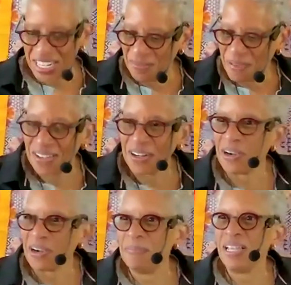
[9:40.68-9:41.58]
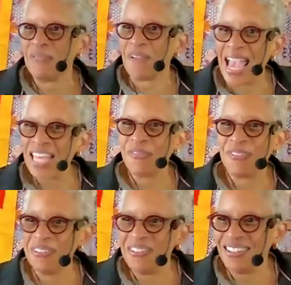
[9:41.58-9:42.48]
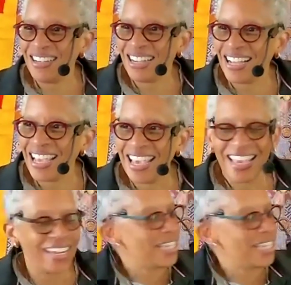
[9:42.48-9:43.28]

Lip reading: about her being wrathful. And I